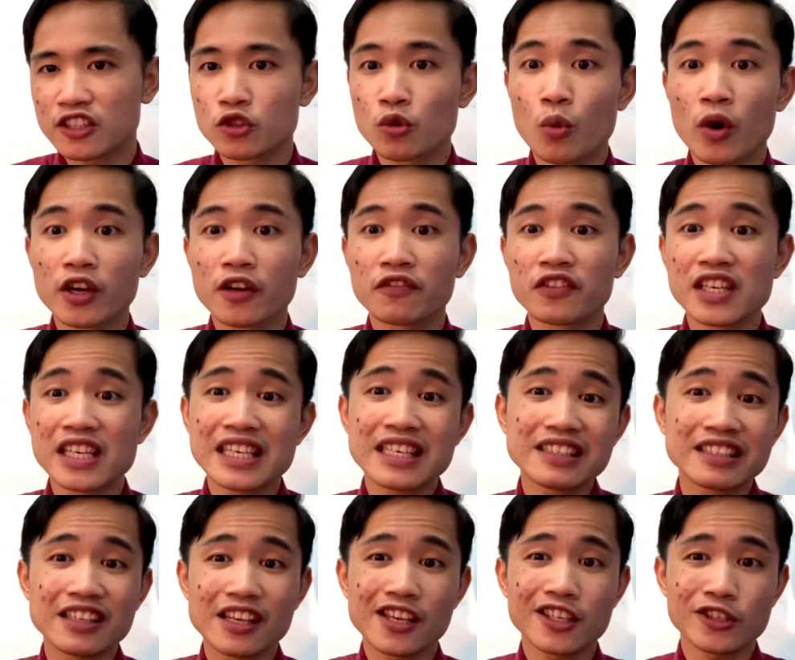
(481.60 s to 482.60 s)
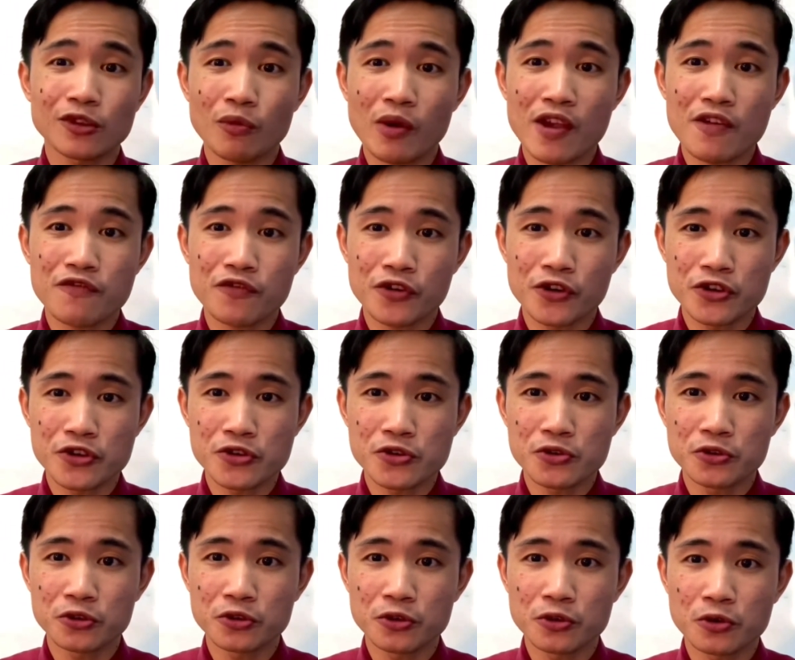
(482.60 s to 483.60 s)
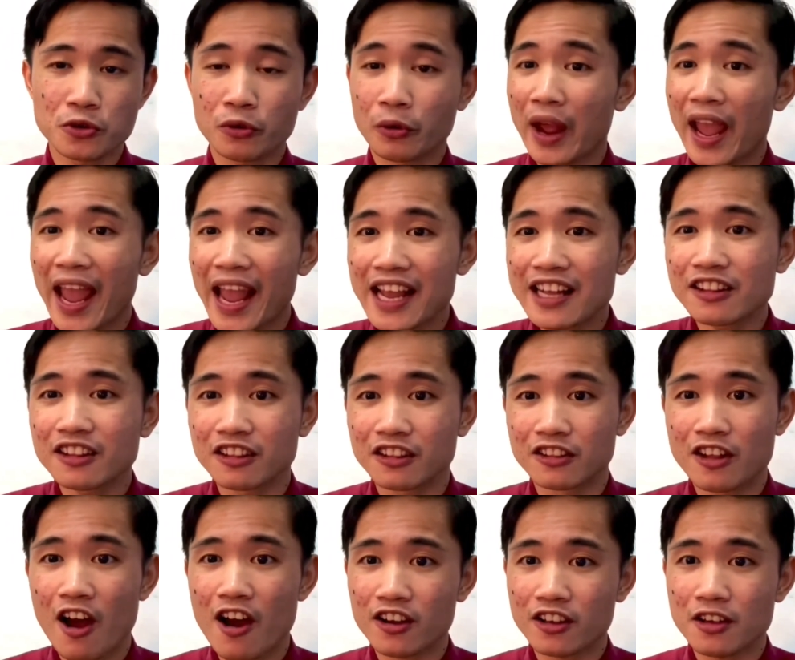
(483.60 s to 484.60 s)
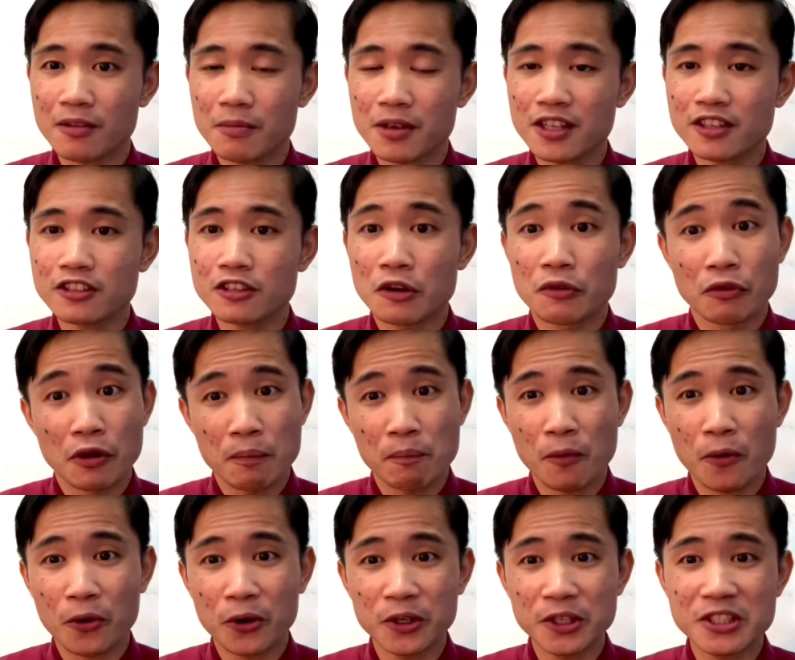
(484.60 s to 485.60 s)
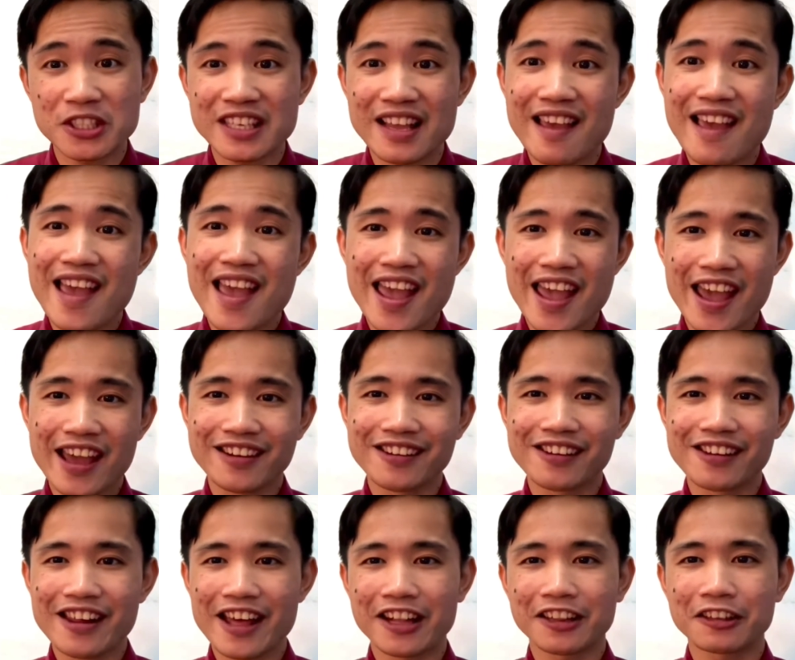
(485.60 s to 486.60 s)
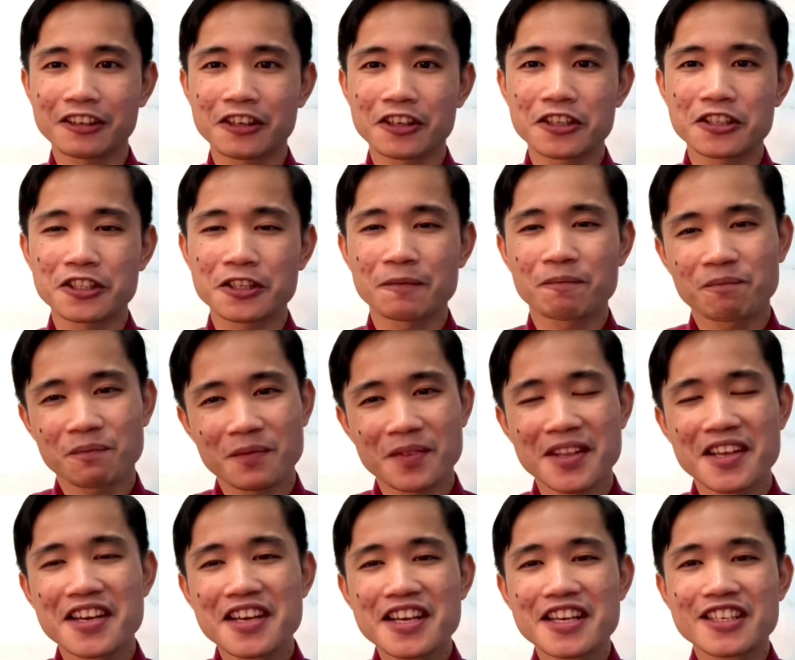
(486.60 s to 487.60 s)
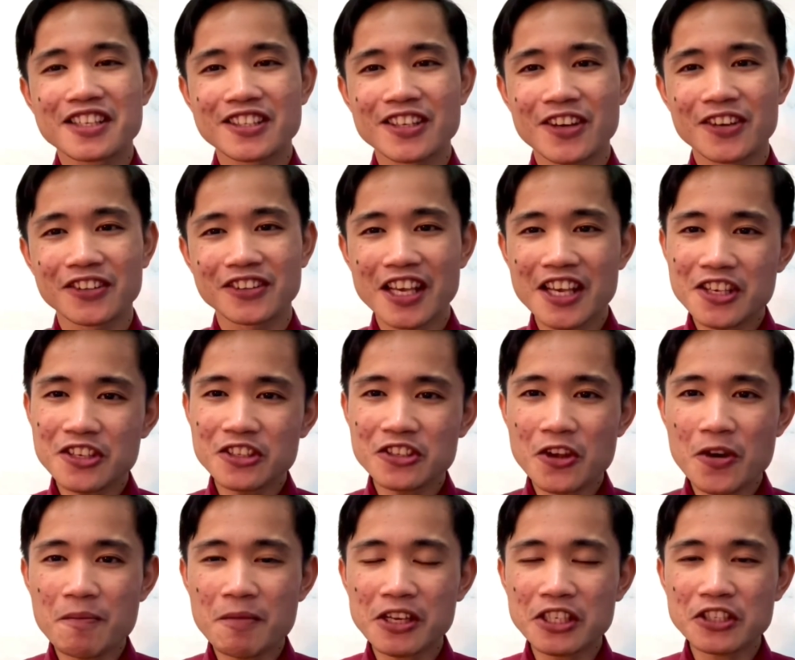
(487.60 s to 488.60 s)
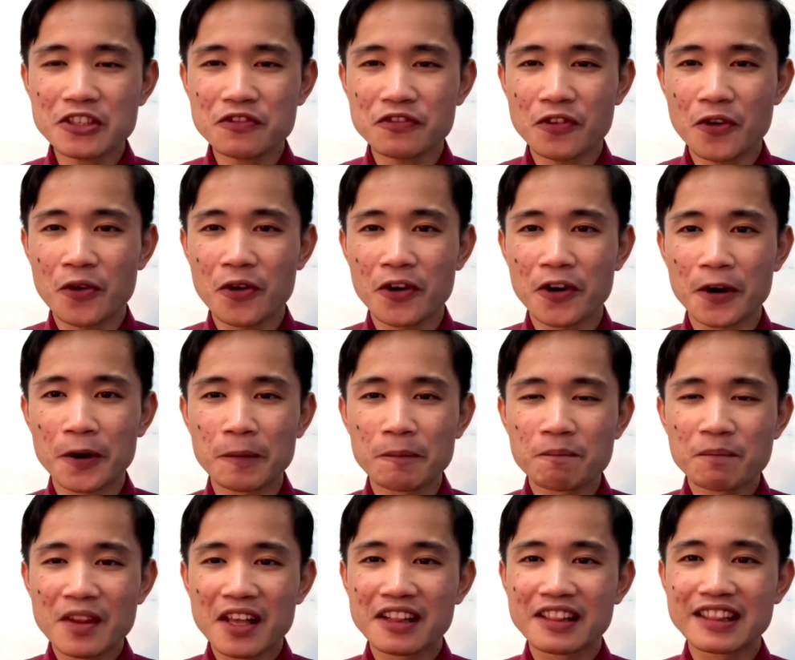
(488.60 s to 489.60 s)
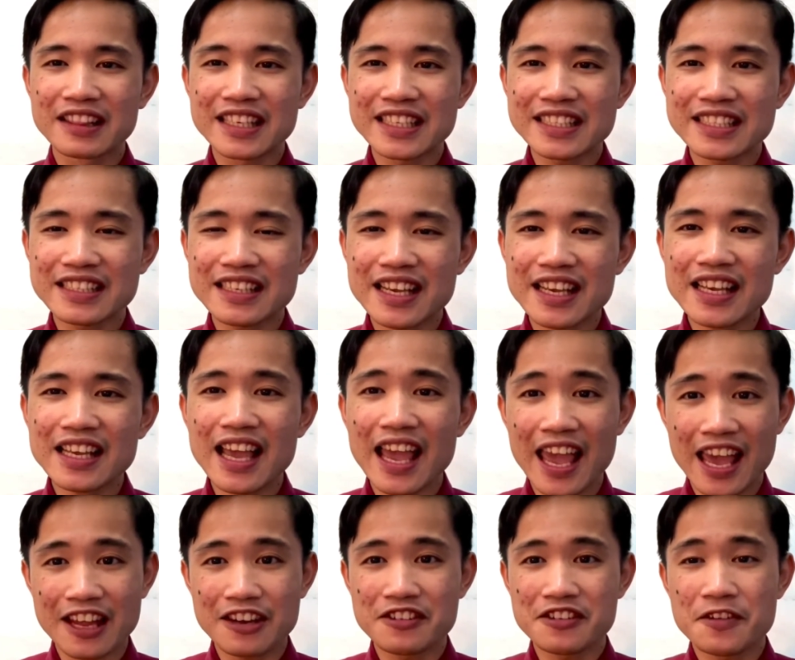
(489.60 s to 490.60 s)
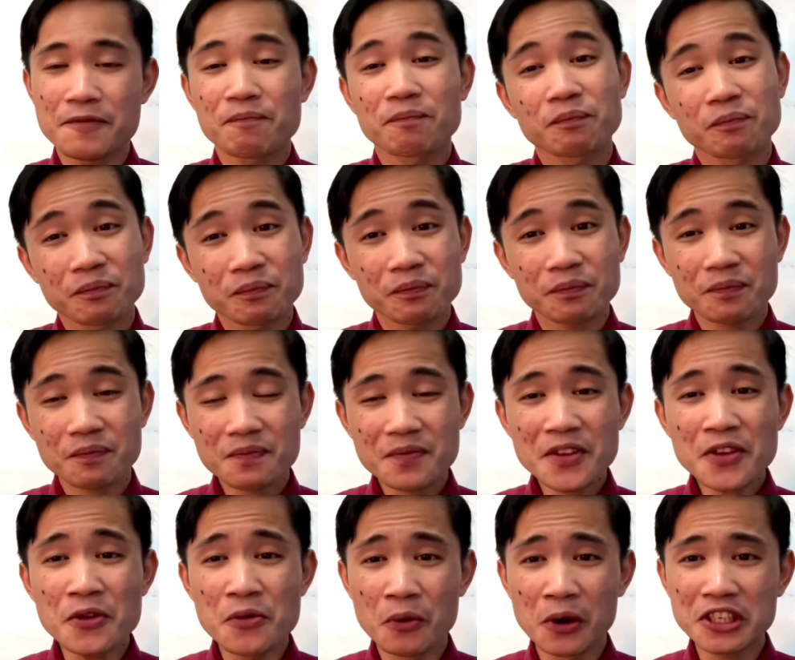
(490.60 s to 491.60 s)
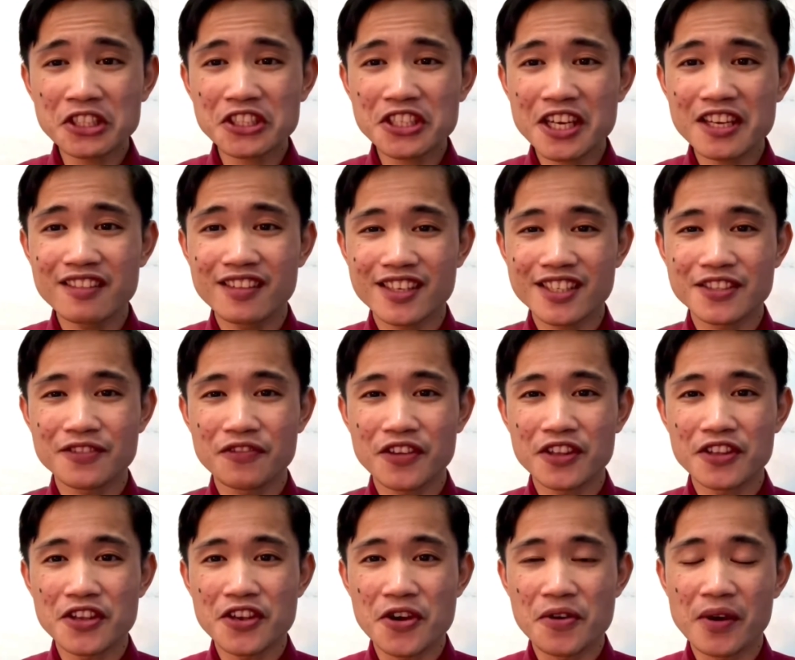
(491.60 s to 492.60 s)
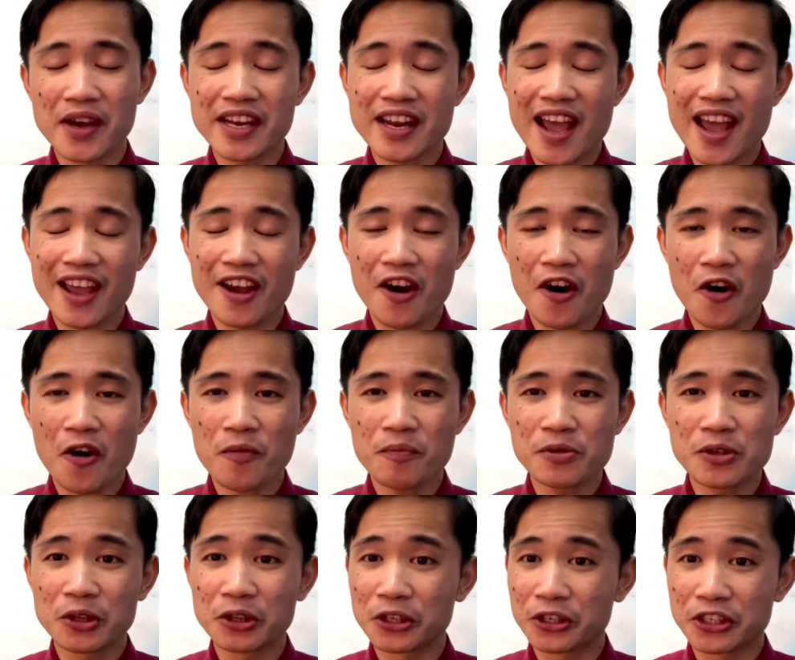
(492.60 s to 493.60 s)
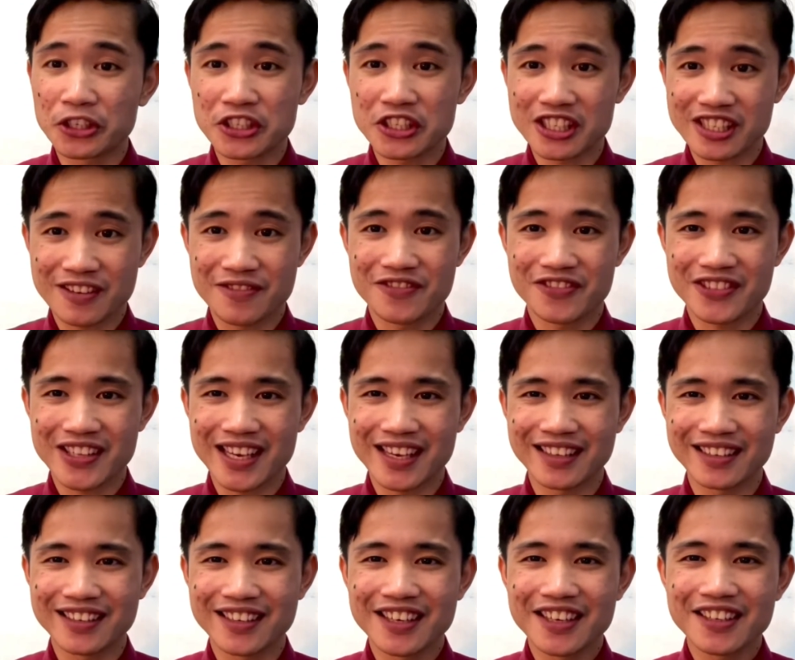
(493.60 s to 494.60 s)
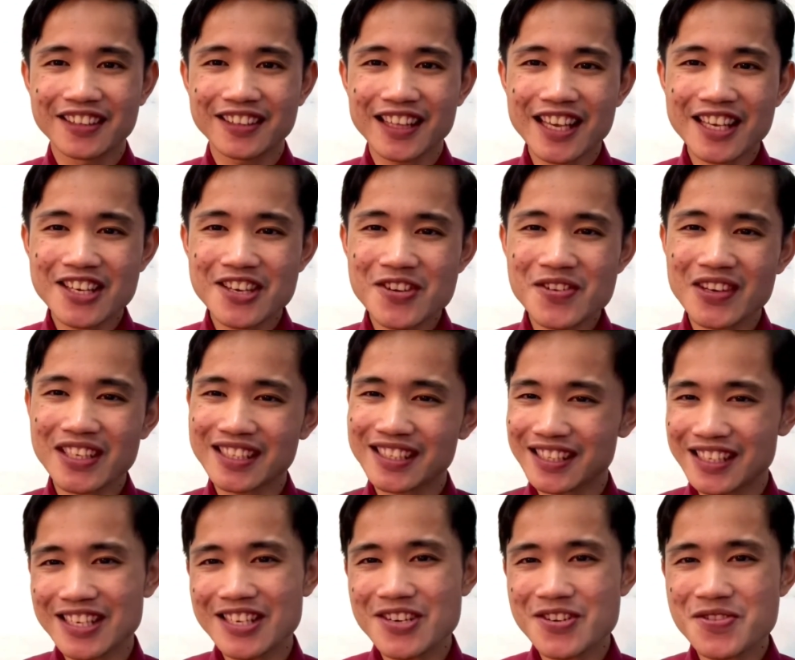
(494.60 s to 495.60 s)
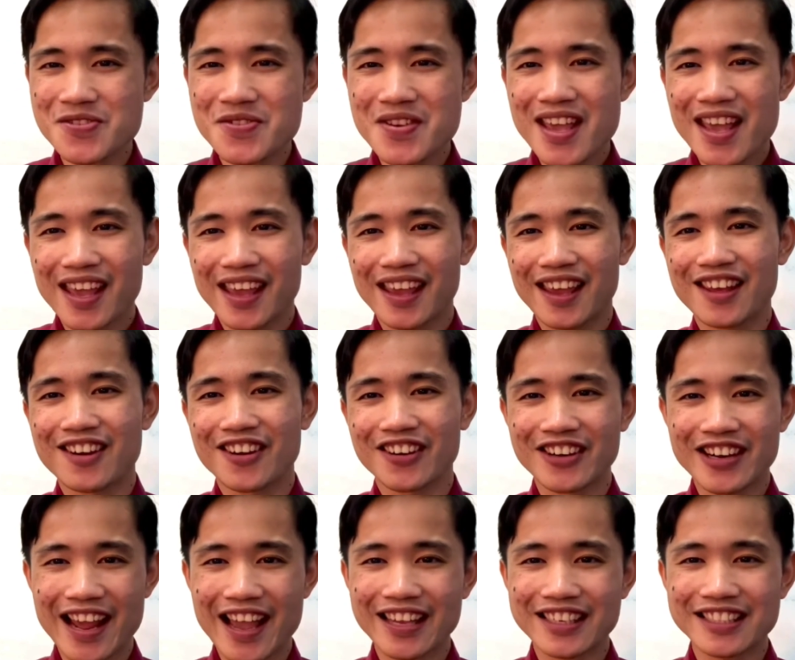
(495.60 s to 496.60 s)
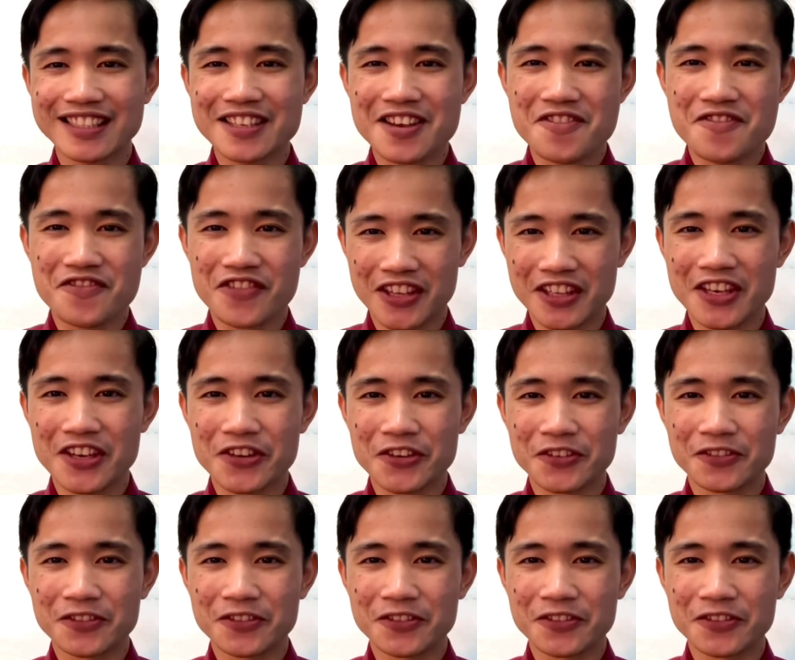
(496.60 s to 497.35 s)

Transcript: one of the easiest way for you to create documents, reports, and letters. So thank you so much for listening and watching this video, and I hope you learned something. Thank you and see you in our next video.